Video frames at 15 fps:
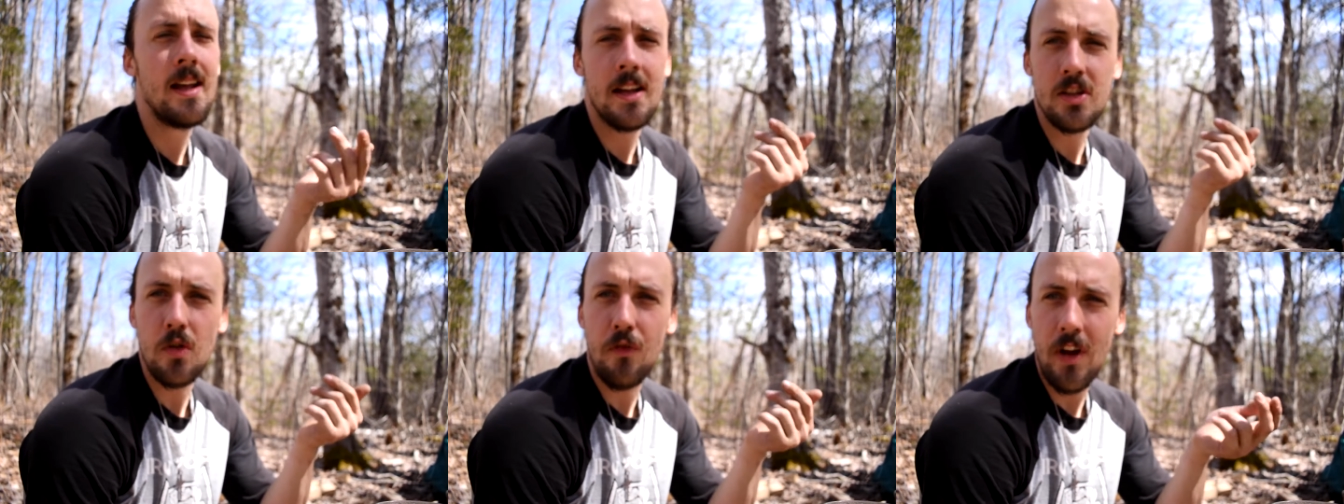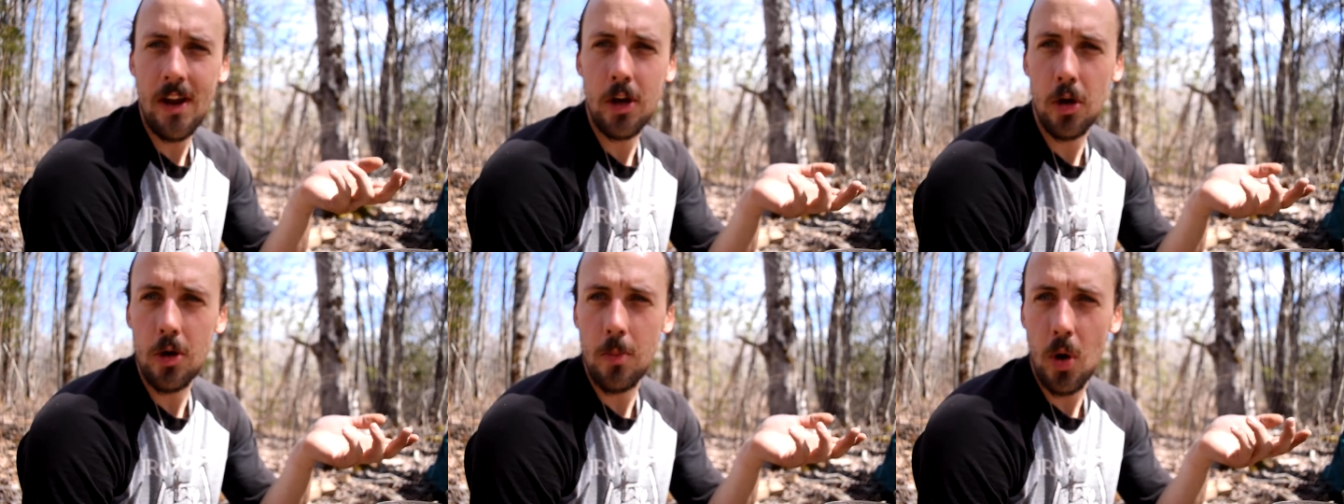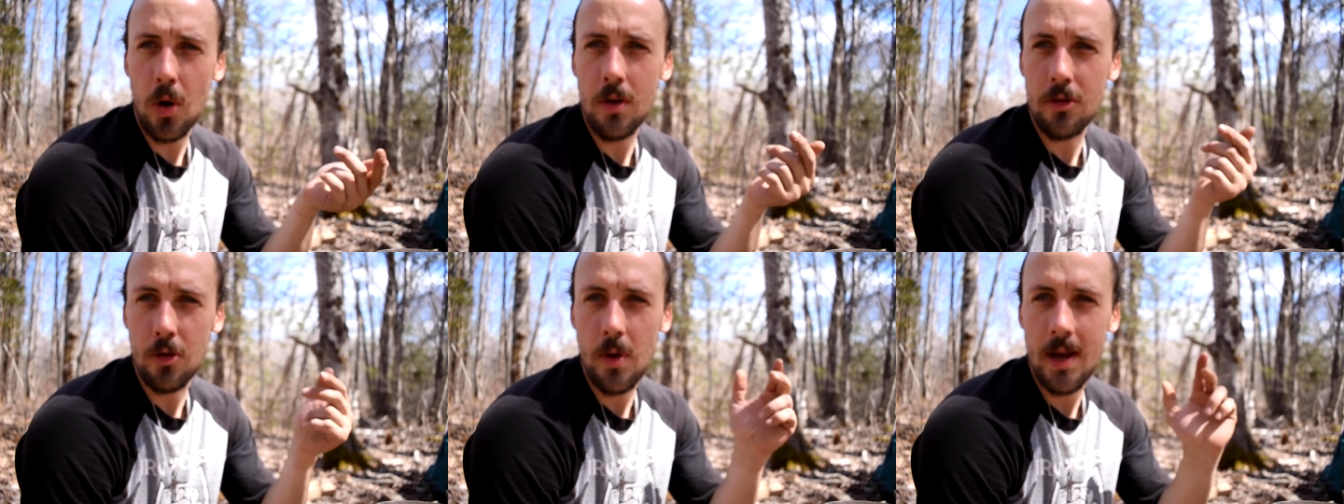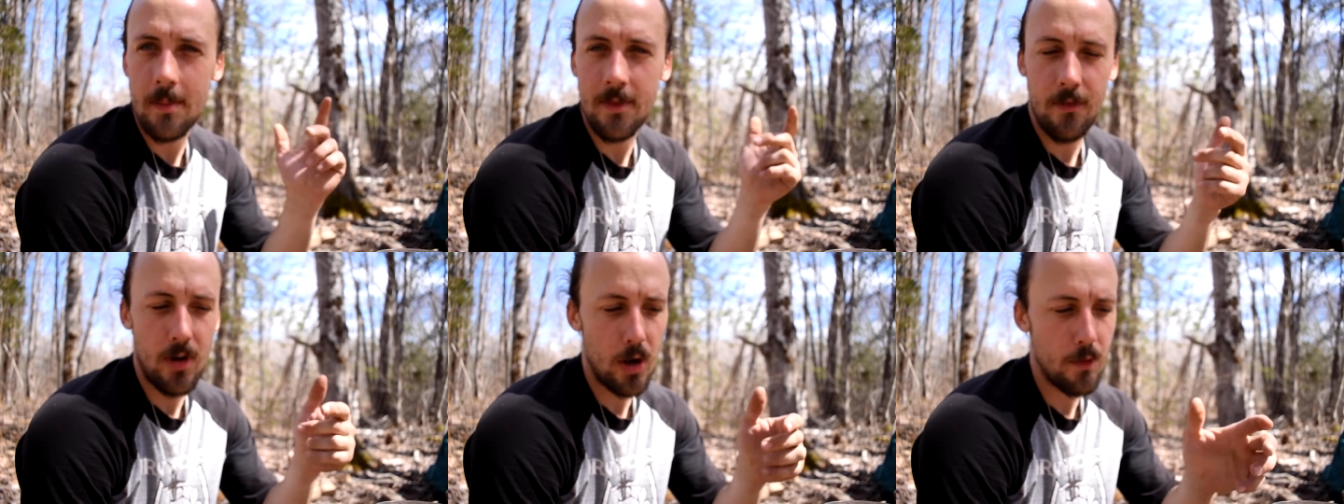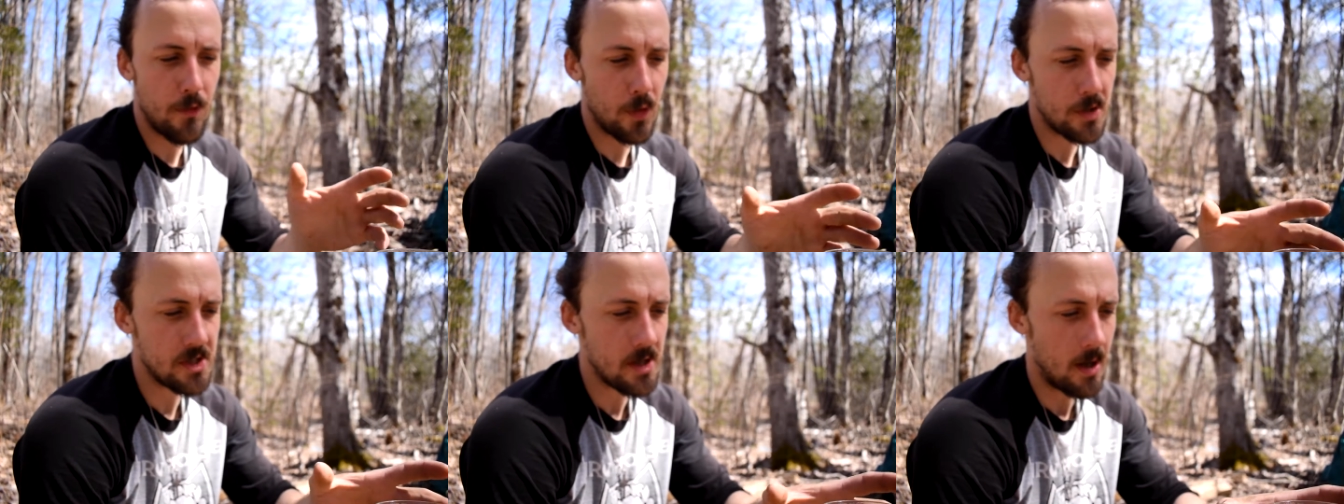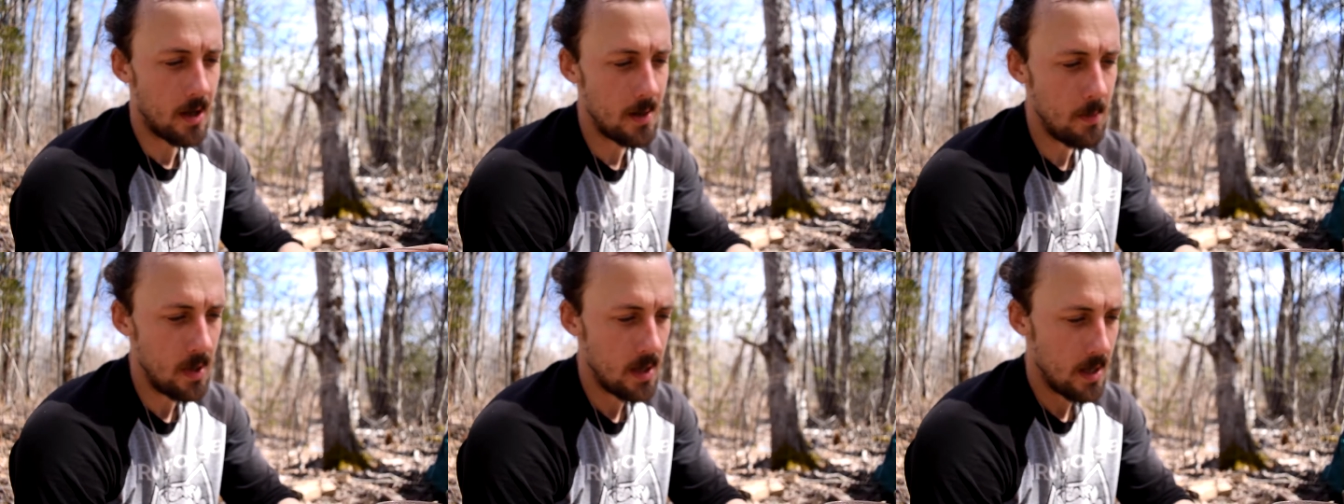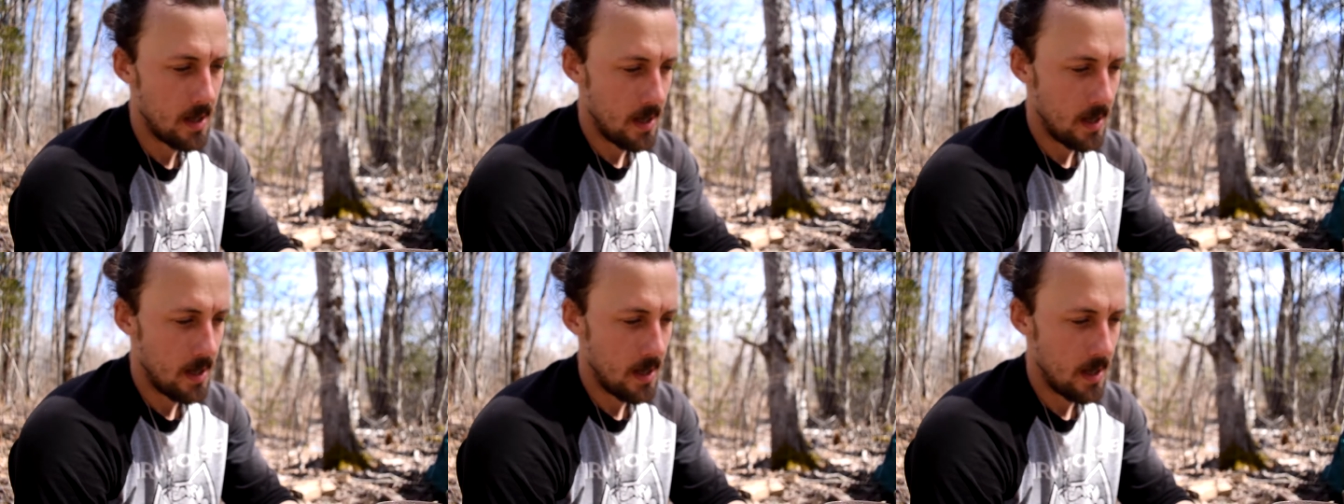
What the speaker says: So found out about it through him the very first time,